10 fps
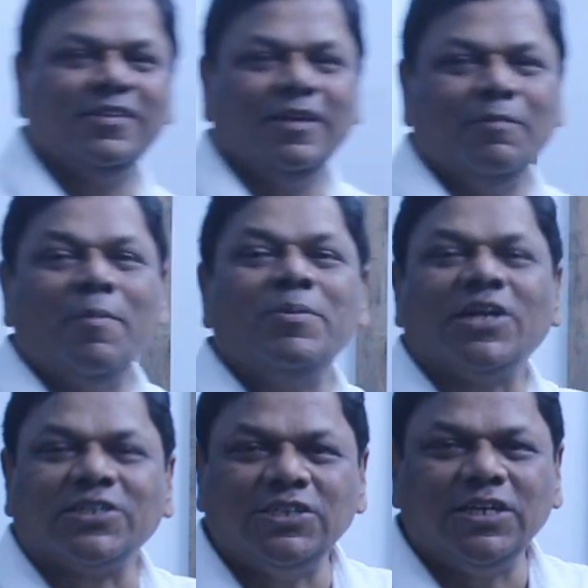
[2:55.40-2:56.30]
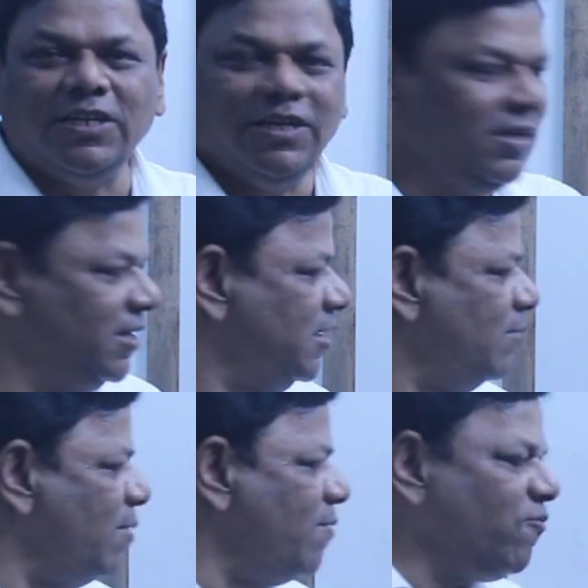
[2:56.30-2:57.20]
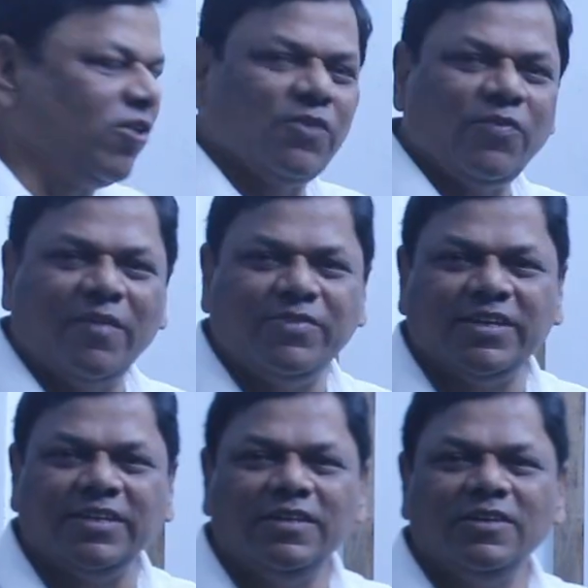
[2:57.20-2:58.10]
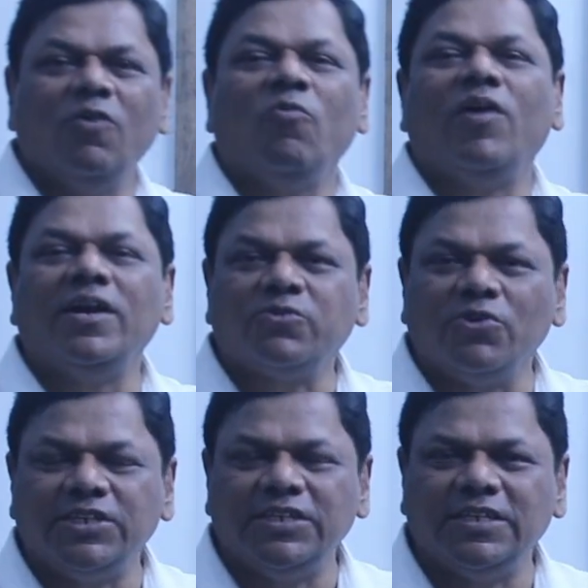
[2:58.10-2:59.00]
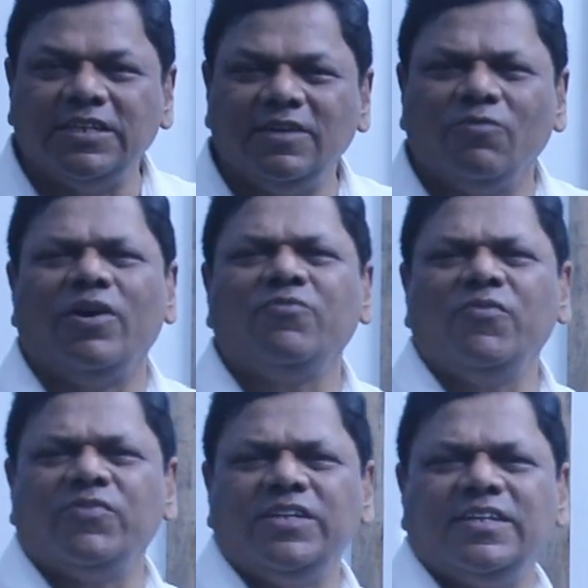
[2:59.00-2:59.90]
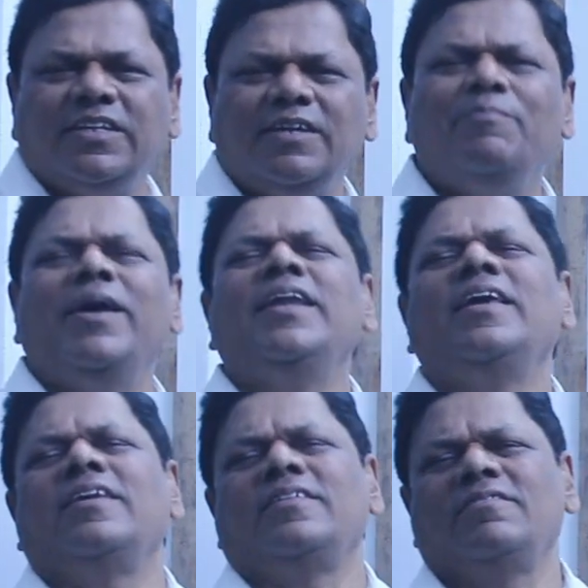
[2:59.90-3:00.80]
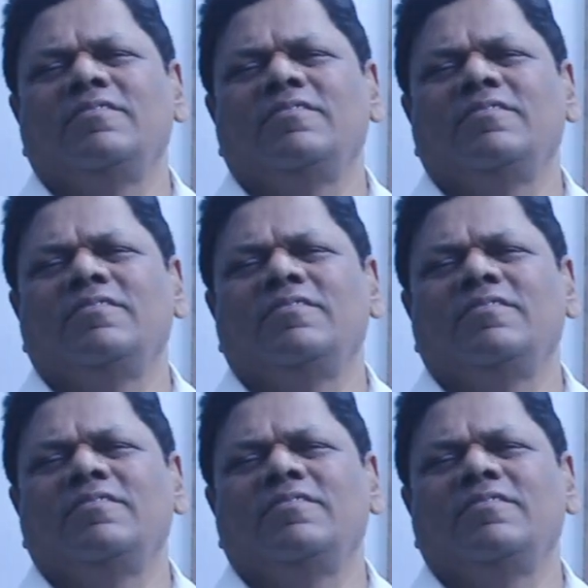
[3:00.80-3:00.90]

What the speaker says: maybe 30 degree, maybe 45 degree, 120 degree, 150 degree, many.